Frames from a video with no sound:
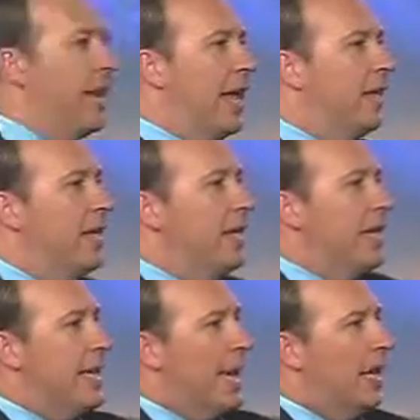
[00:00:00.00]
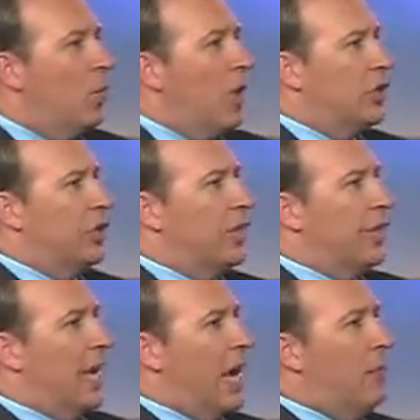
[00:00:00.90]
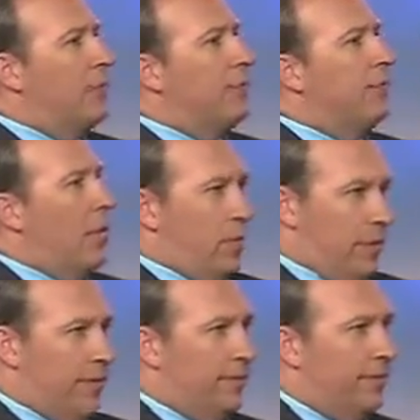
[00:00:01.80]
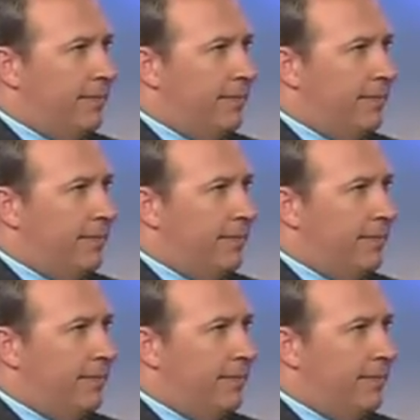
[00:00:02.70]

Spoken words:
right now in Washington. How would you vote?